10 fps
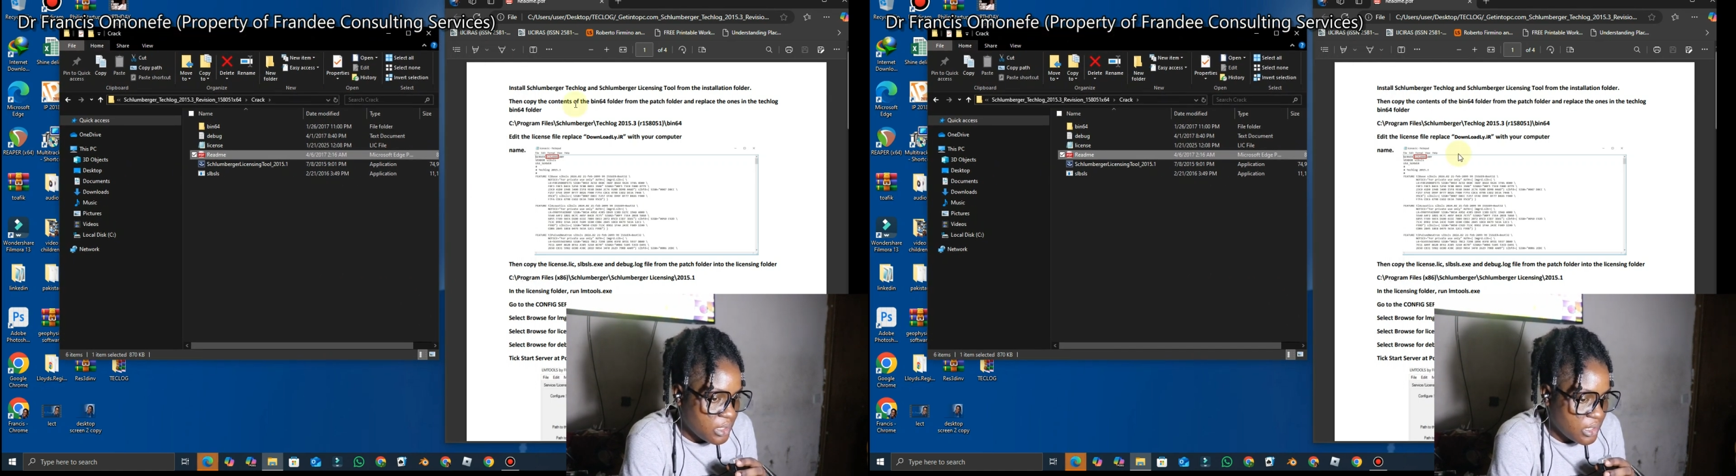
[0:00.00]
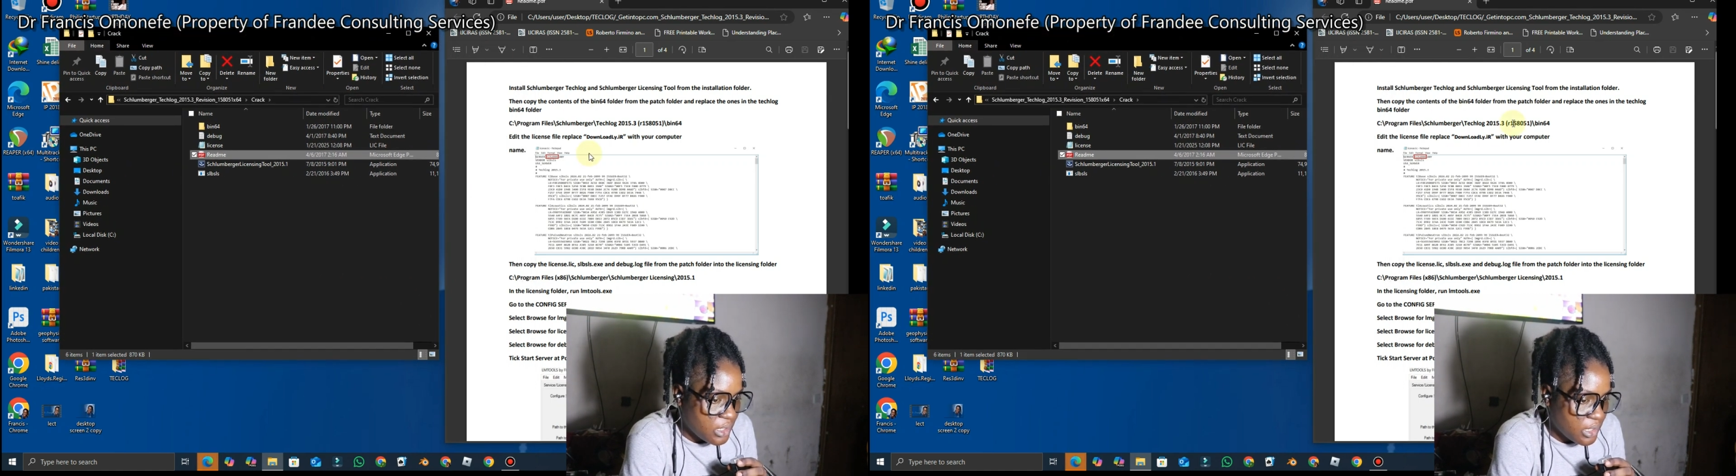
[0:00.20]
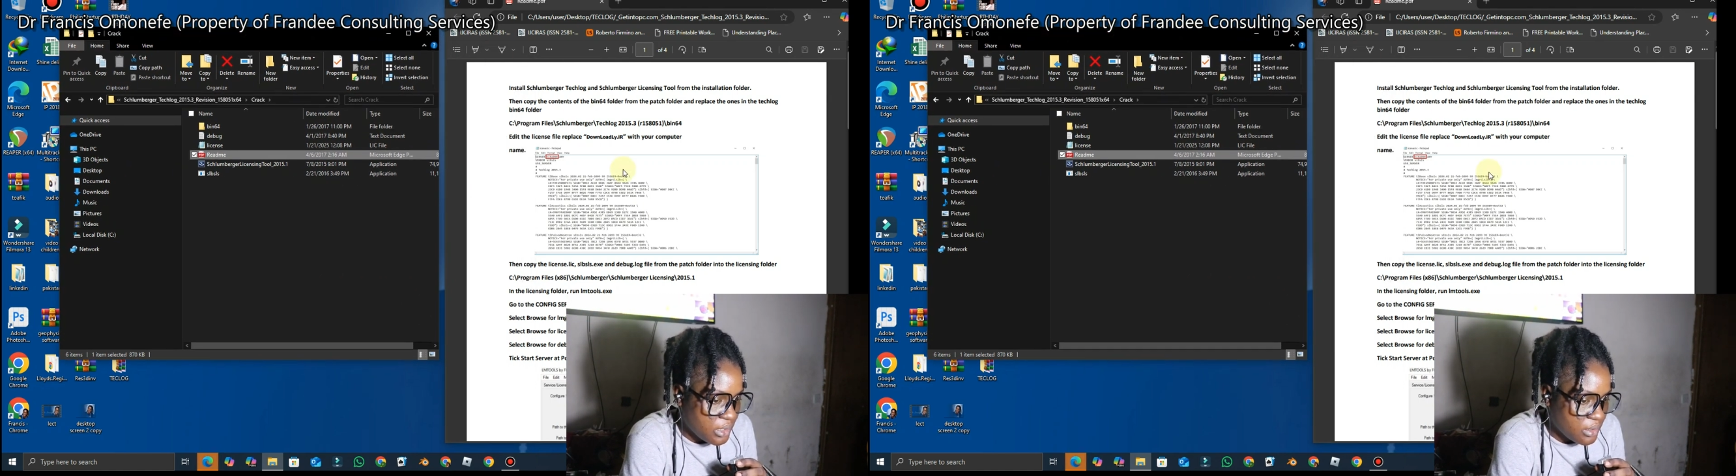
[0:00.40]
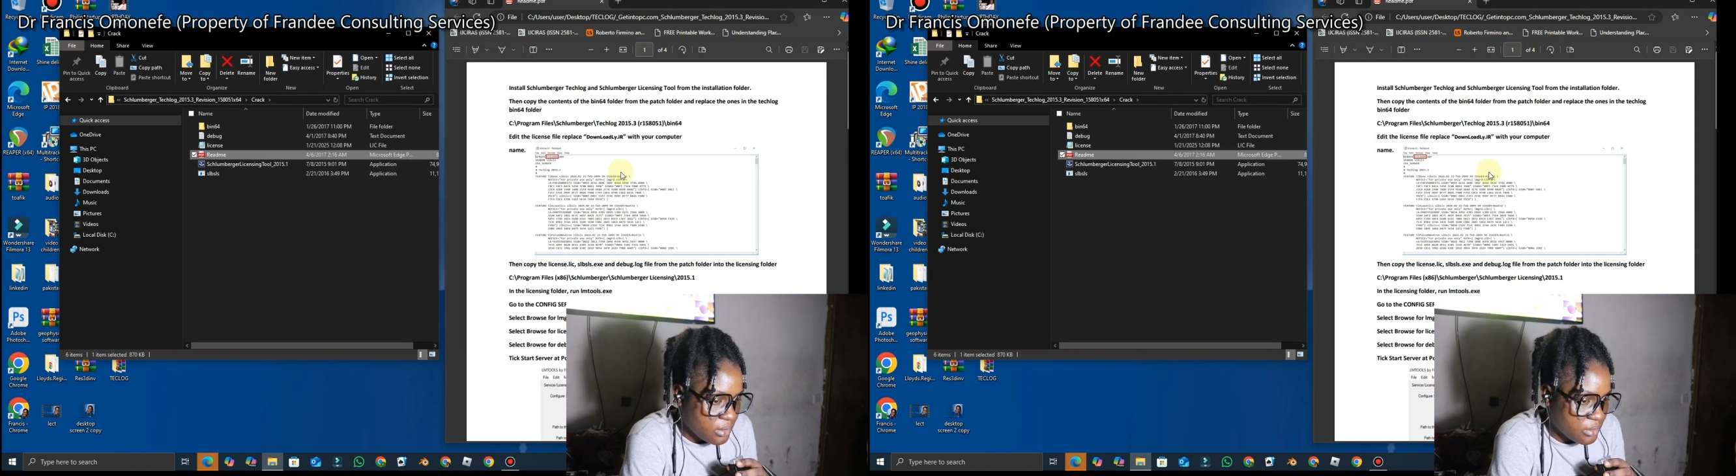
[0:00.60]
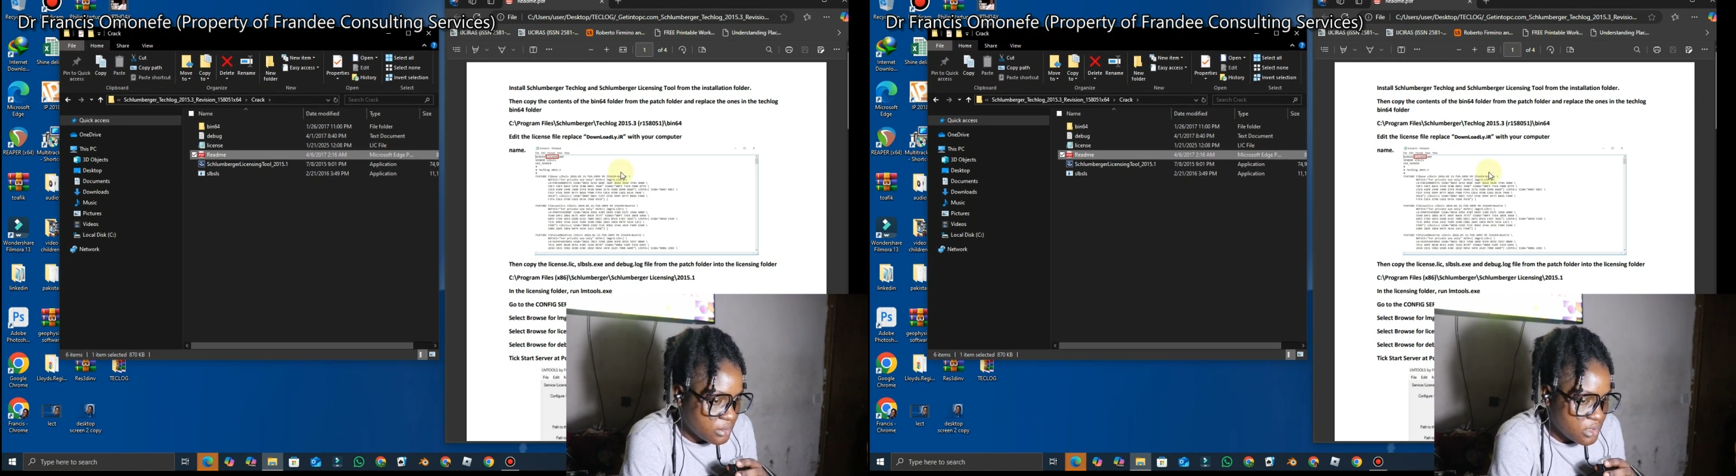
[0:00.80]
here
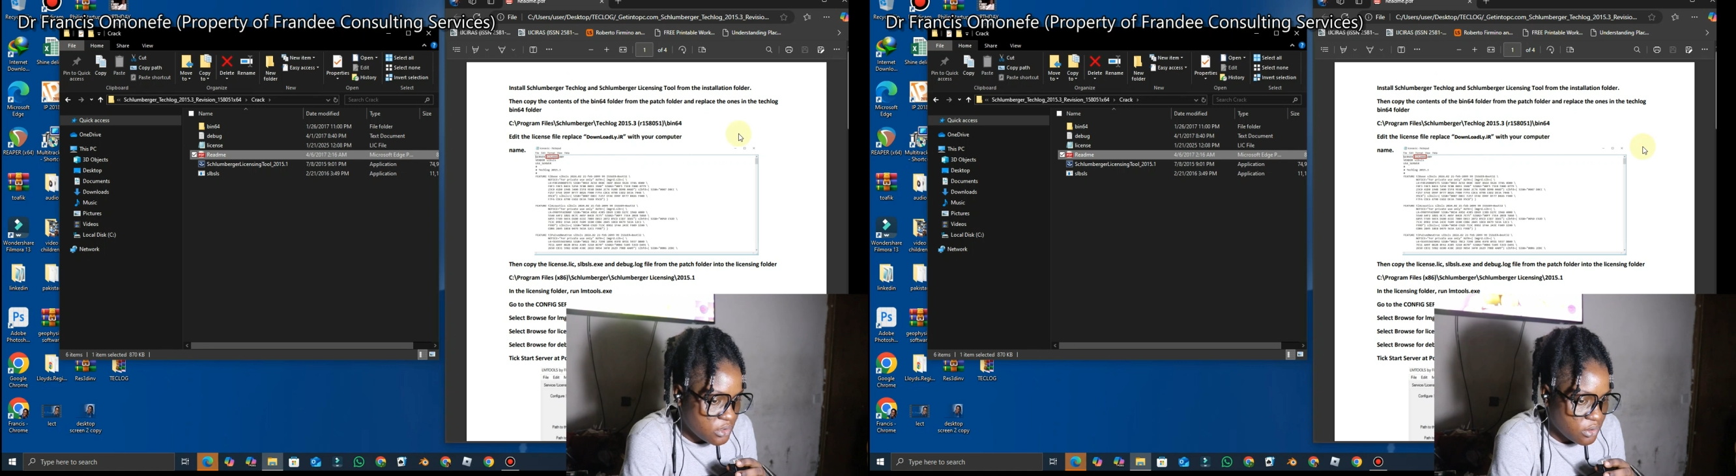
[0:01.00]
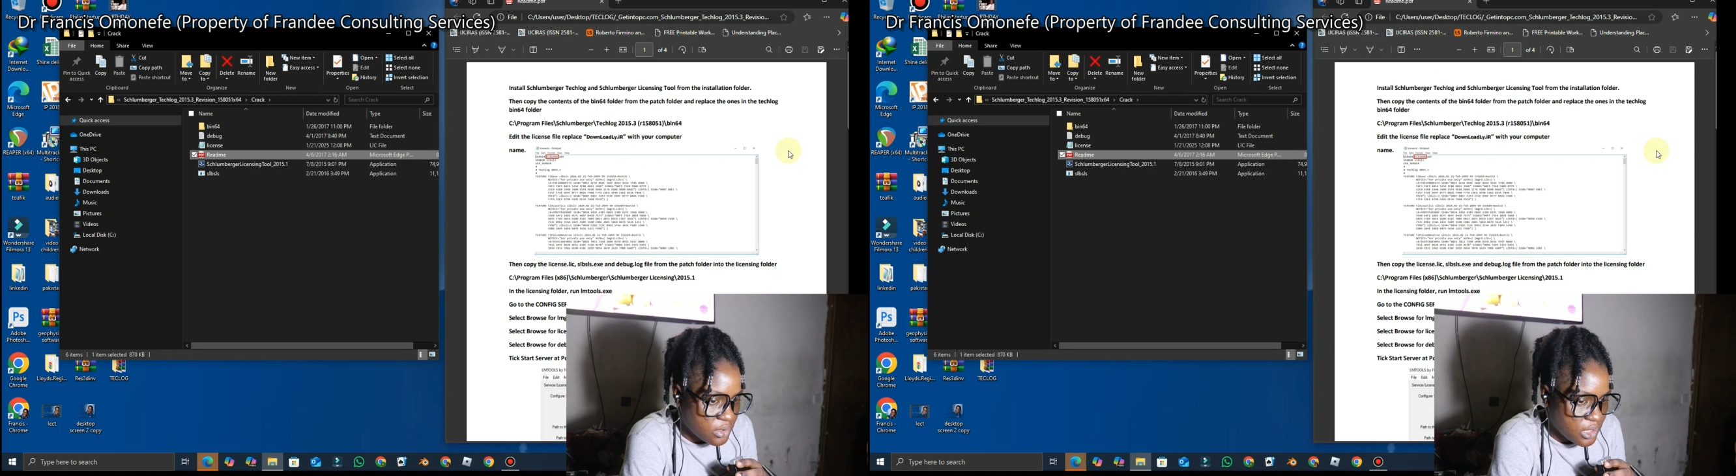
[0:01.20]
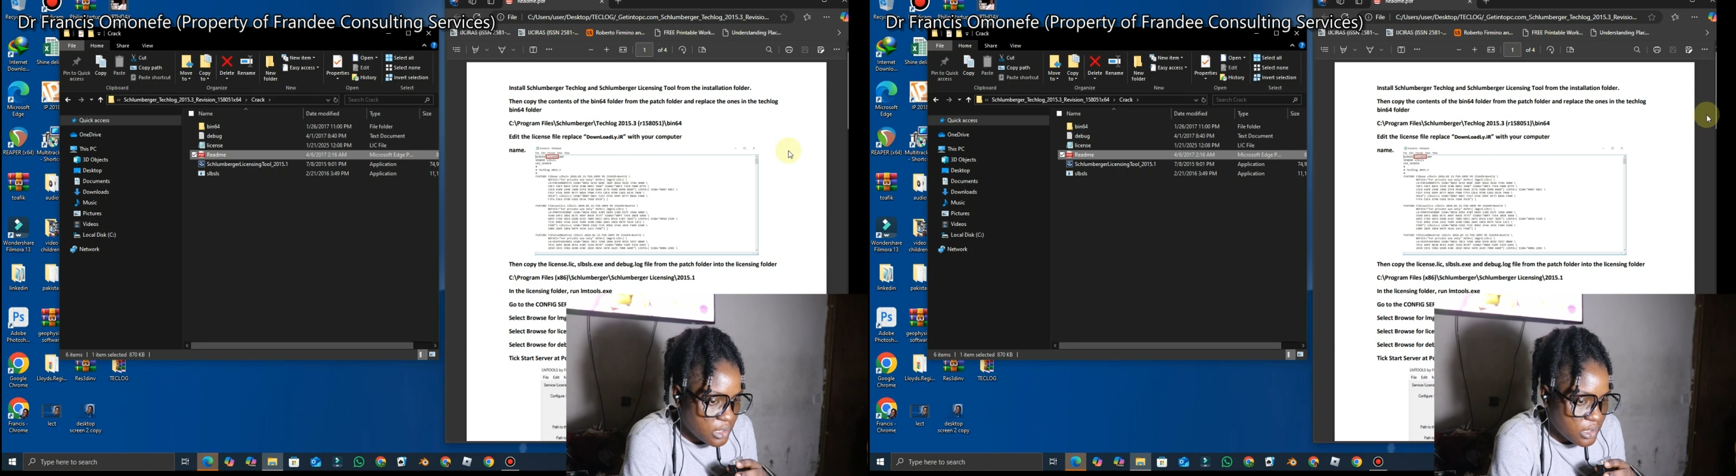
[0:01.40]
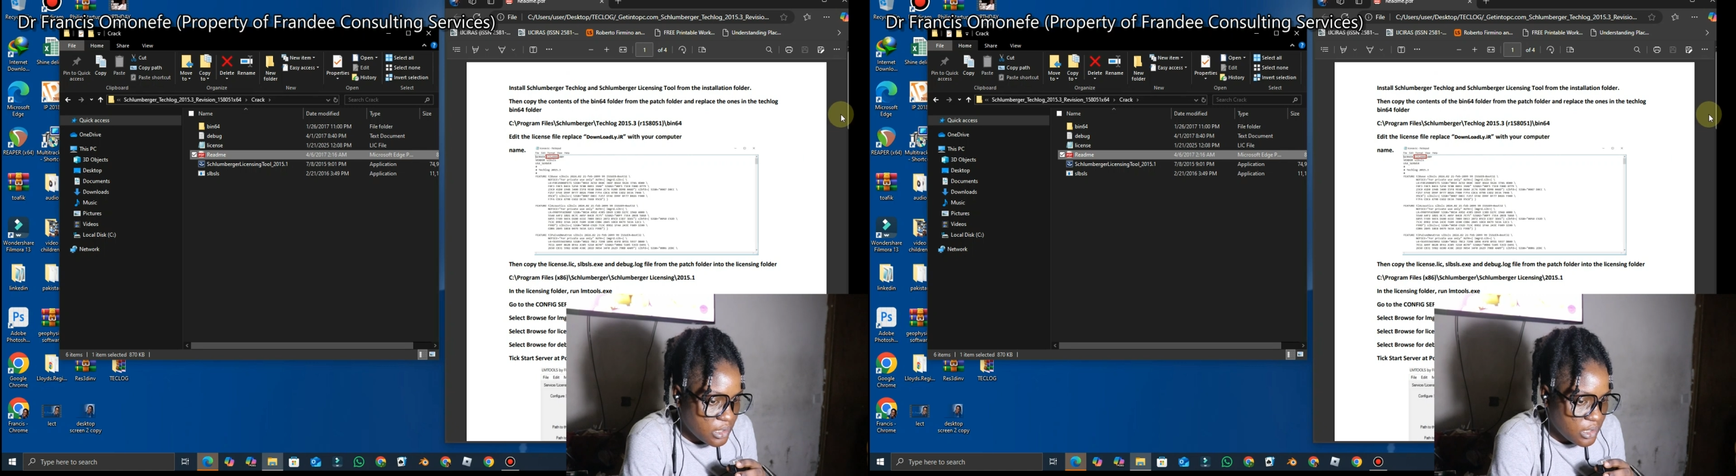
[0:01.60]
in this corner.